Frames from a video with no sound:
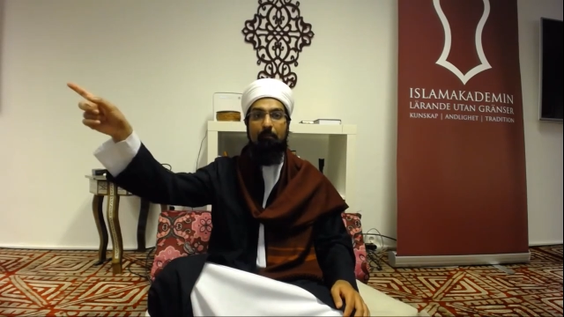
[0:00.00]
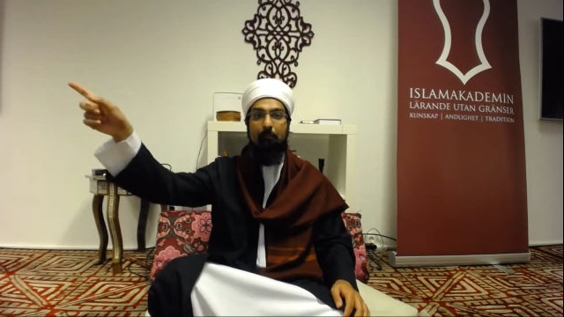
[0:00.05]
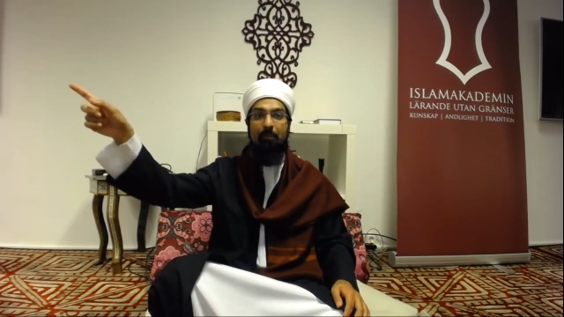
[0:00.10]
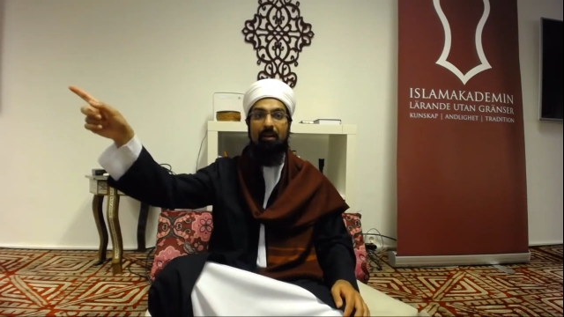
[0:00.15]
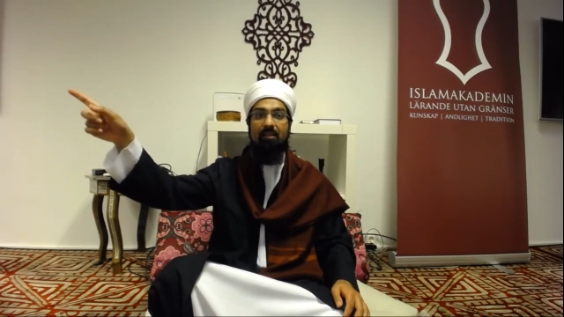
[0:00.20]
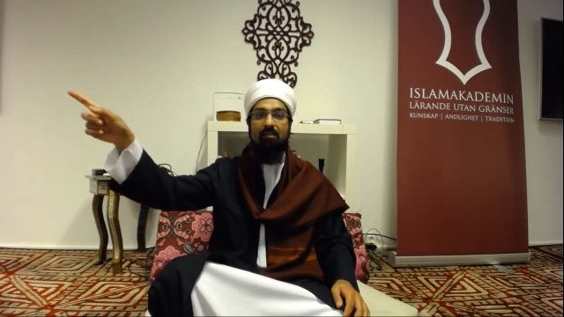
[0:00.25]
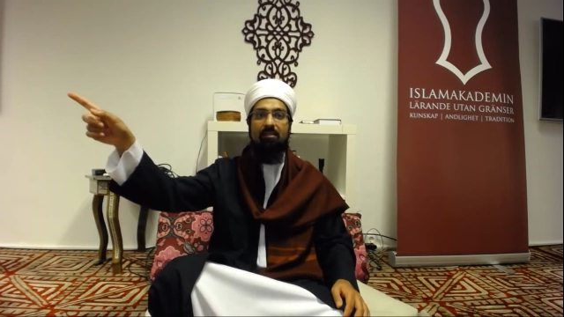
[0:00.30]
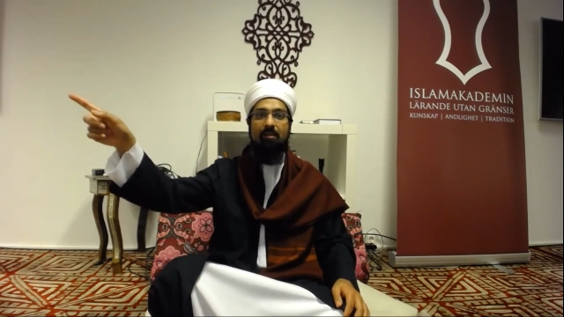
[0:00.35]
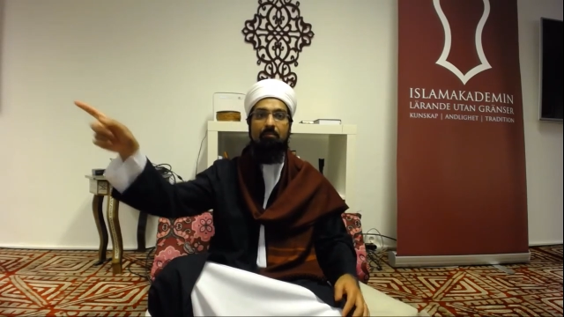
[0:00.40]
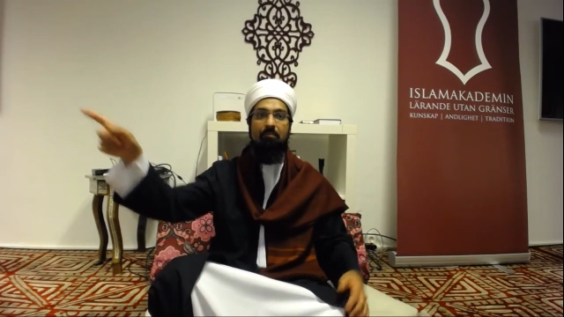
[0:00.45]

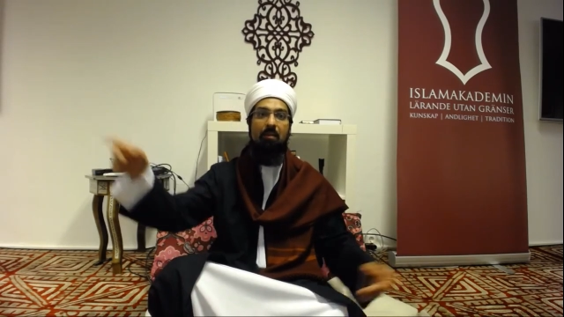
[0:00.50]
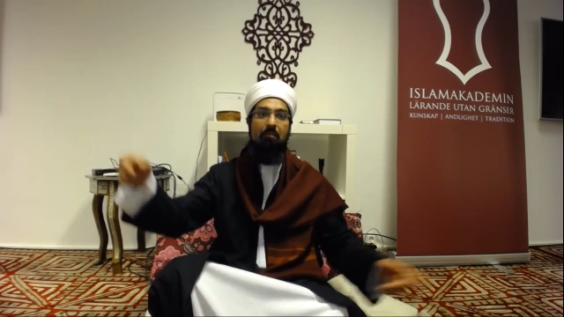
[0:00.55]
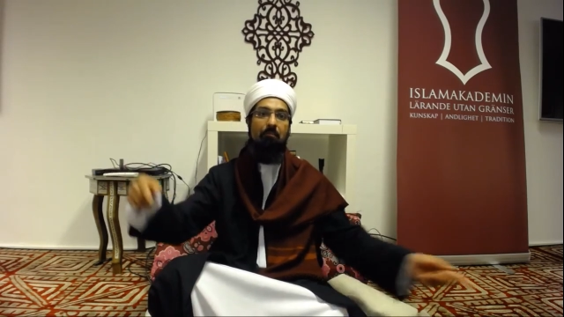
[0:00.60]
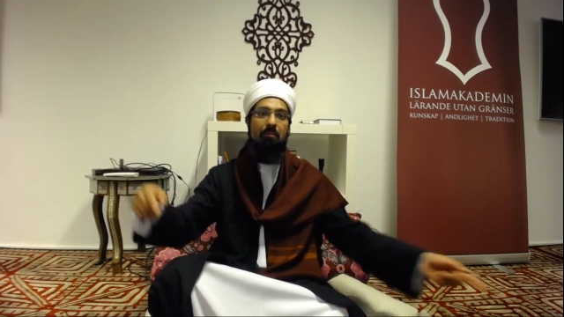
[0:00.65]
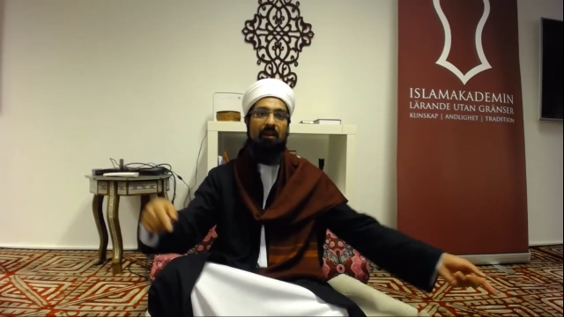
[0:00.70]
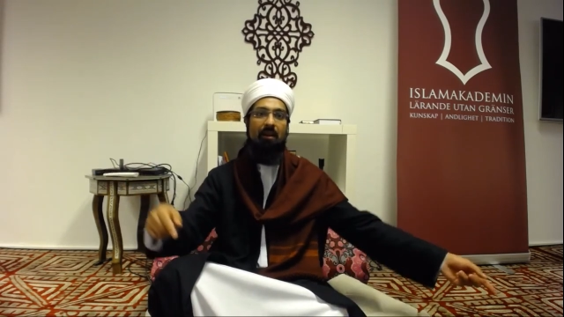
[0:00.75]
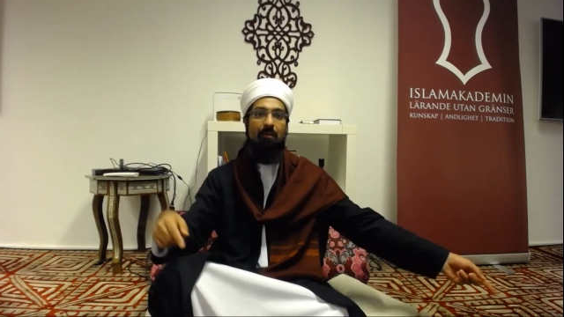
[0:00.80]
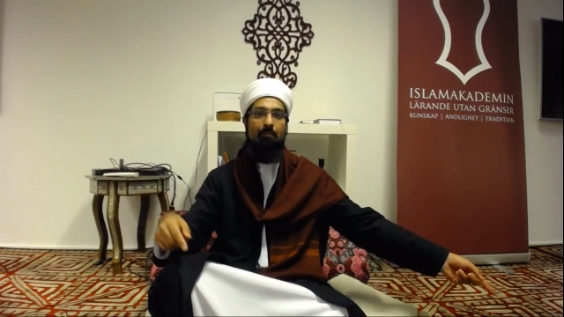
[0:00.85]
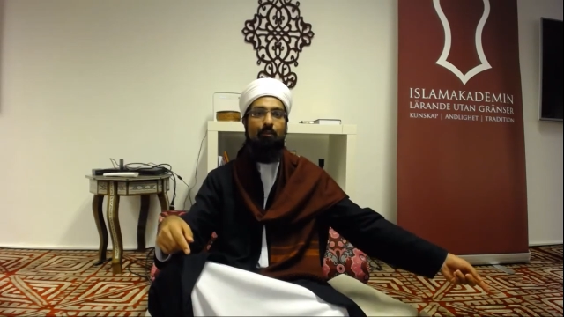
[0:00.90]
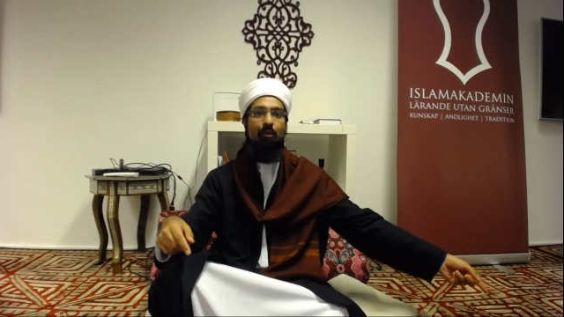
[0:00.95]
built a
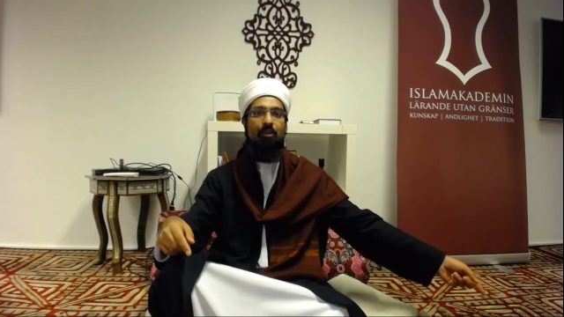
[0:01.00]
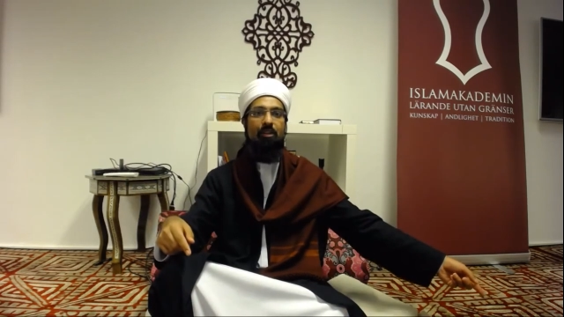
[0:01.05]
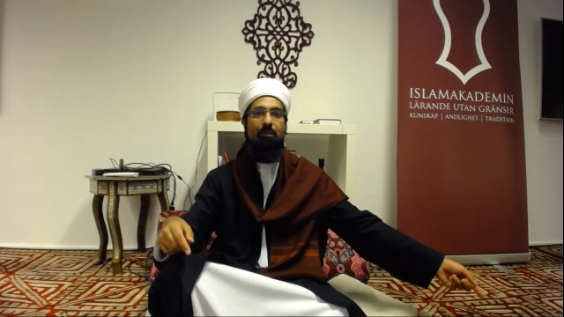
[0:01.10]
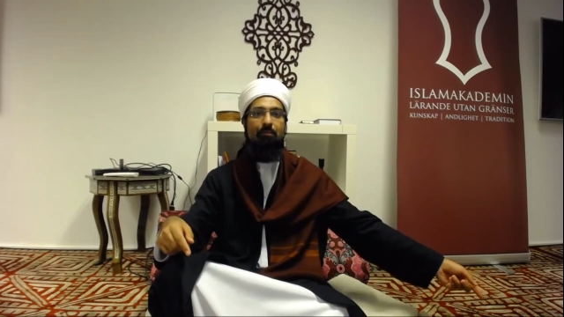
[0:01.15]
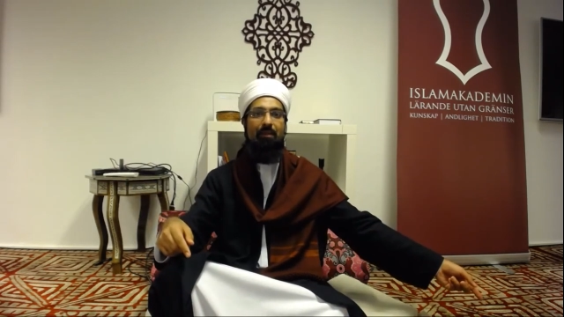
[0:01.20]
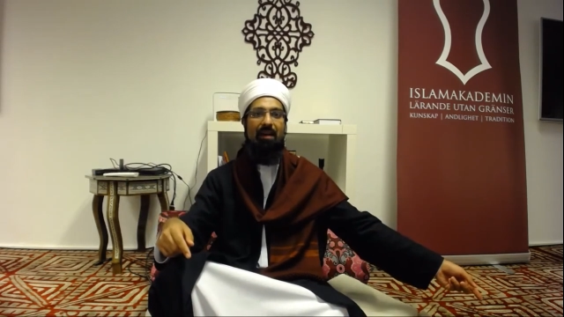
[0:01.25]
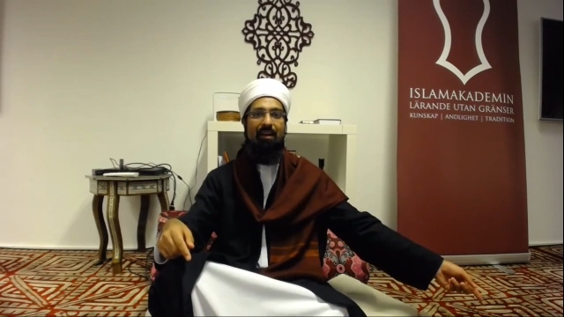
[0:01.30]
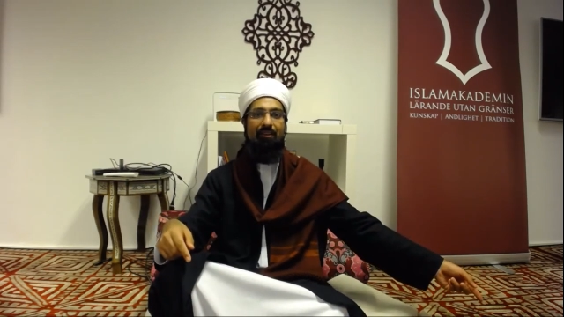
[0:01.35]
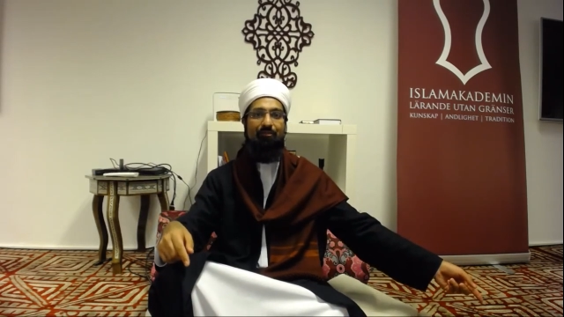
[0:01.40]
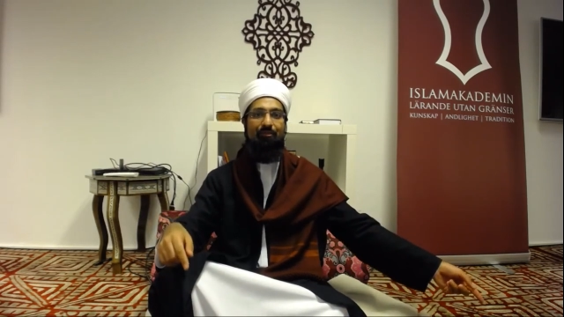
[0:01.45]
minbar and brought it
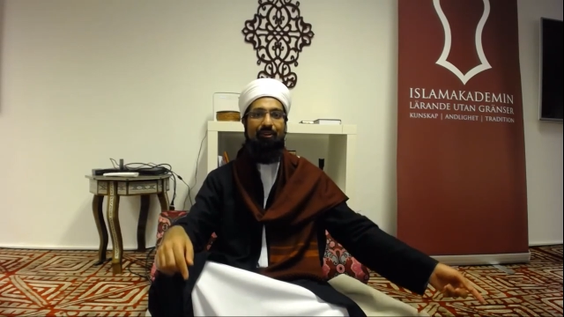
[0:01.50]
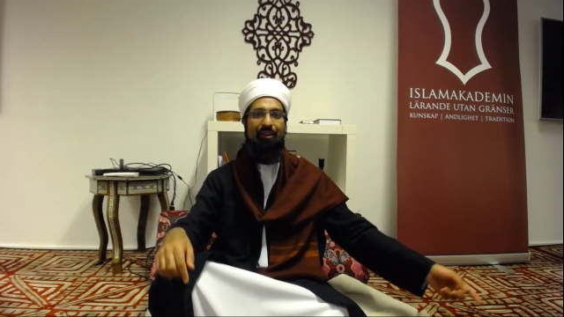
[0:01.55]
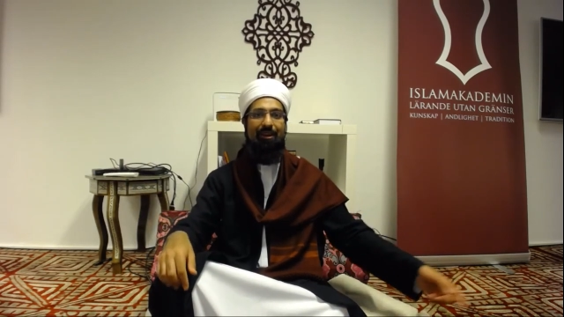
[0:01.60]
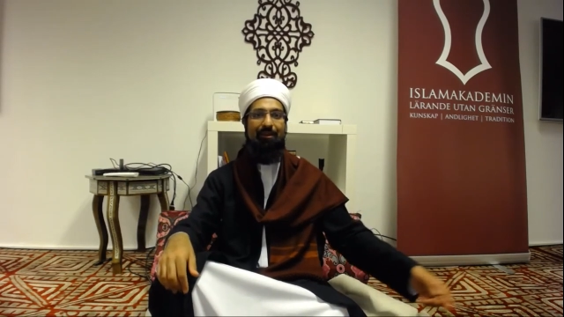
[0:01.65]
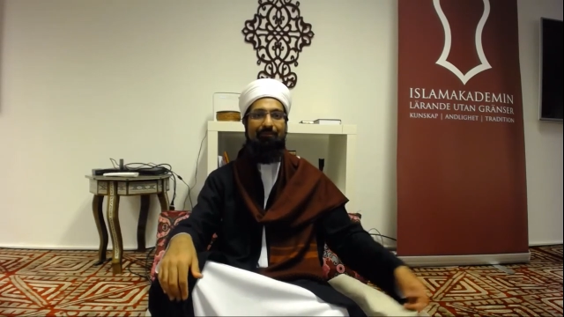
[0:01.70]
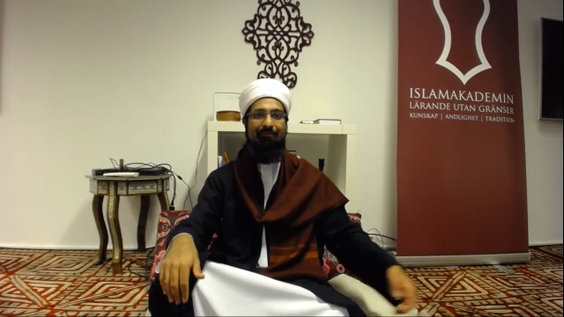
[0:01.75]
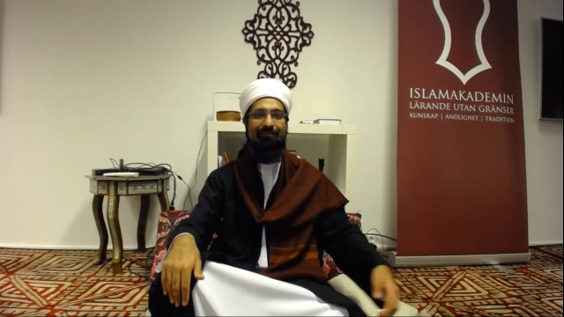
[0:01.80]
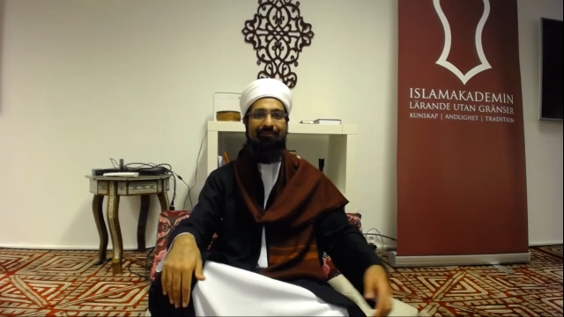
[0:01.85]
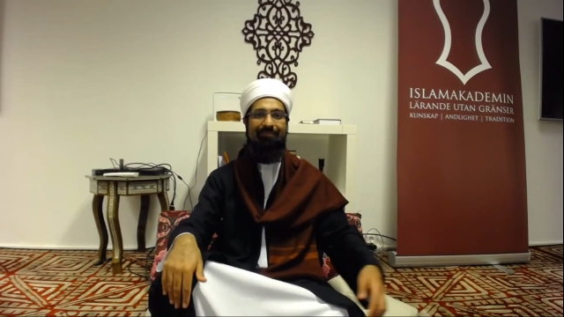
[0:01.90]
back for him.